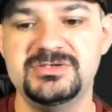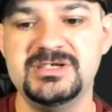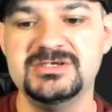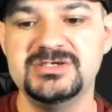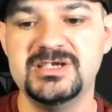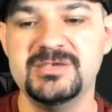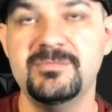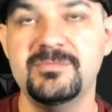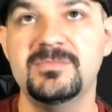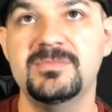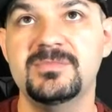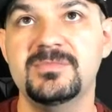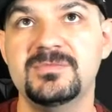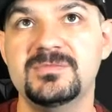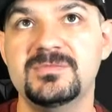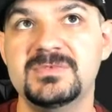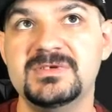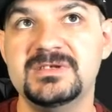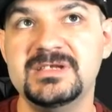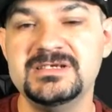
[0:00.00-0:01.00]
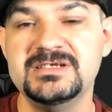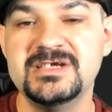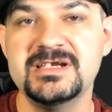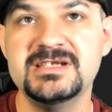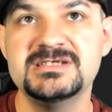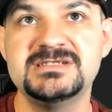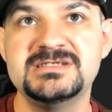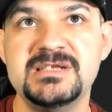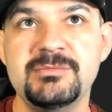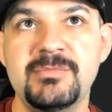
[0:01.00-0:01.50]
DJ and
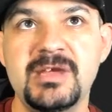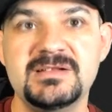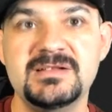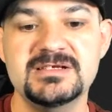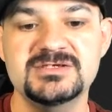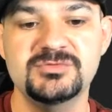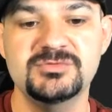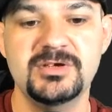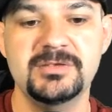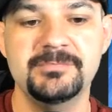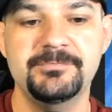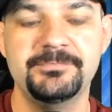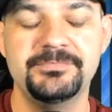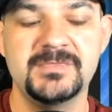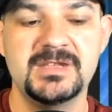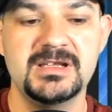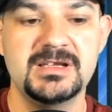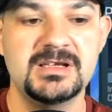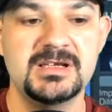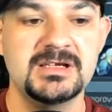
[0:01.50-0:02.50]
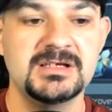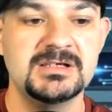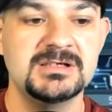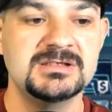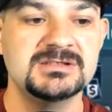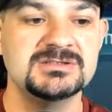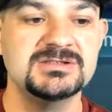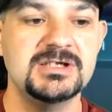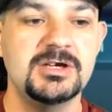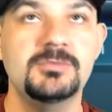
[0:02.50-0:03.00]
his team made this one.
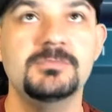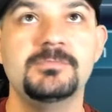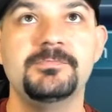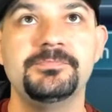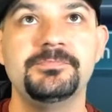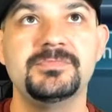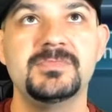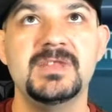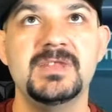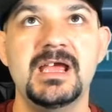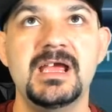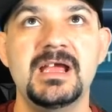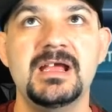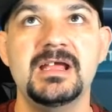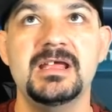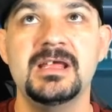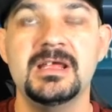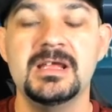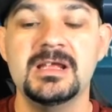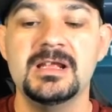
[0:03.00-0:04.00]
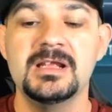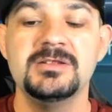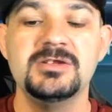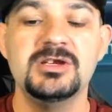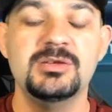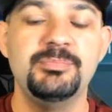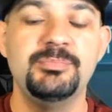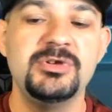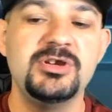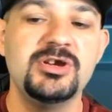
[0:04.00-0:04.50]
So
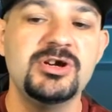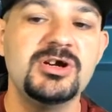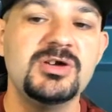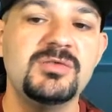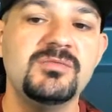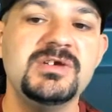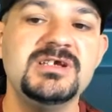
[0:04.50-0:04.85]
your pure